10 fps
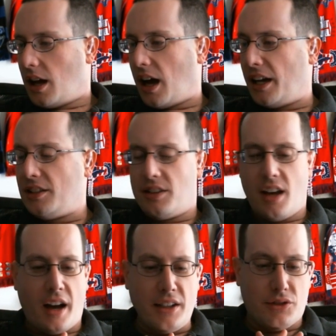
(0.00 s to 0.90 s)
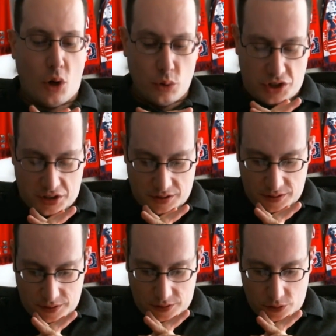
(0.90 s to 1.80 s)
I don't
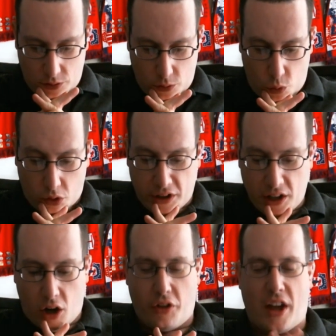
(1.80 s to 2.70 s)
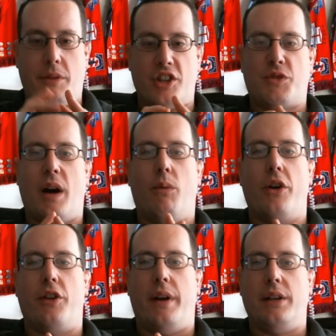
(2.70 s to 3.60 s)
worry all that much about
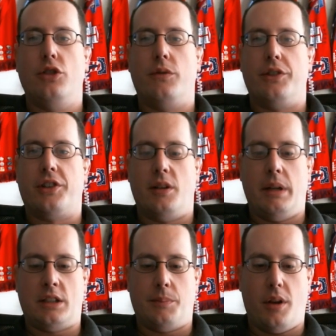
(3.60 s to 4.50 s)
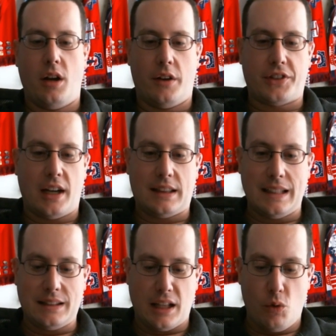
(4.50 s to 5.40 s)
whether Vancouver is going to make the playoffs. I
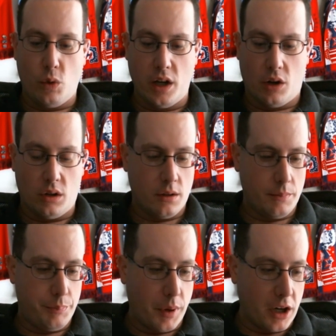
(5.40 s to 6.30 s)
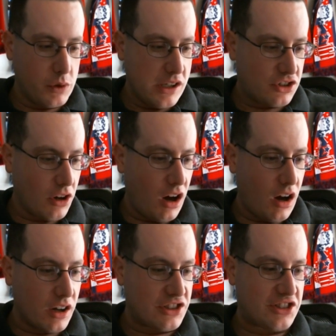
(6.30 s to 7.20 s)
think they will, but we saw
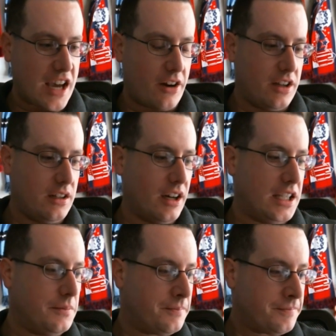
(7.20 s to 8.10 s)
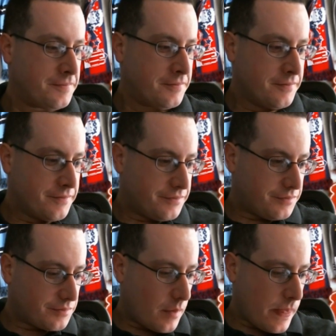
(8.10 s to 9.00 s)
on Saturday night
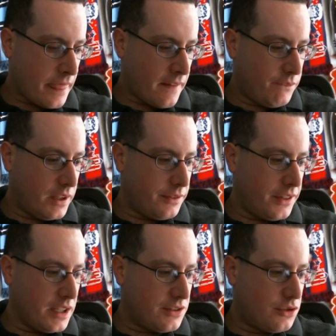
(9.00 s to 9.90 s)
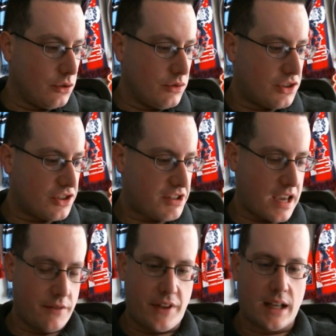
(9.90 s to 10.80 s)
that they do just
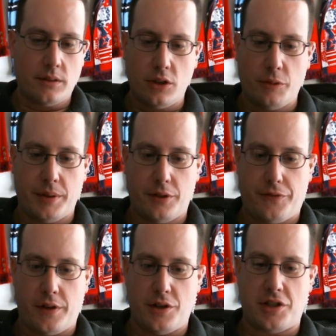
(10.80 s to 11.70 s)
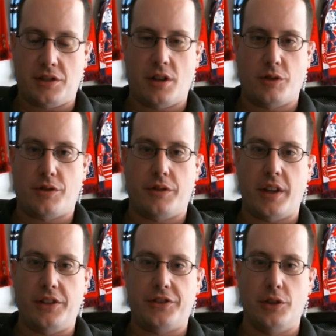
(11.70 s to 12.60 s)
have that little bit of finishing touch that
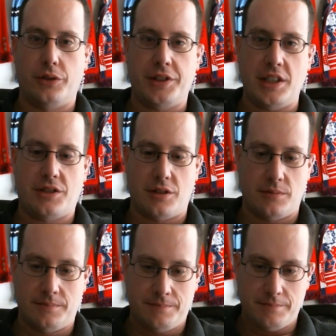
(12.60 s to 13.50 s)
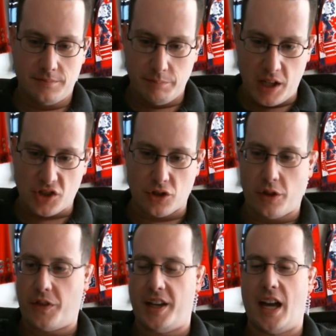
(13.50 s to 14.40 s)
they still need to make
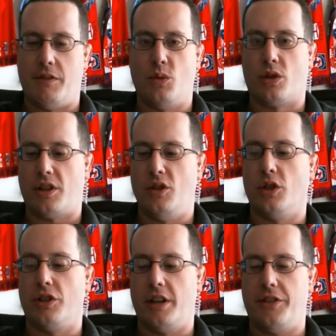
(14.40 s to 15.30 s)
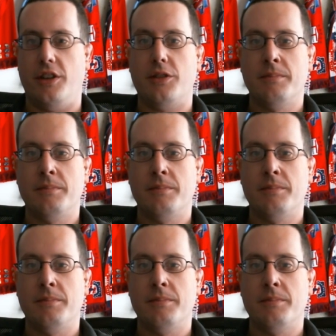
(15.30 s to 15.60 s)
sure that they have in working order, I think.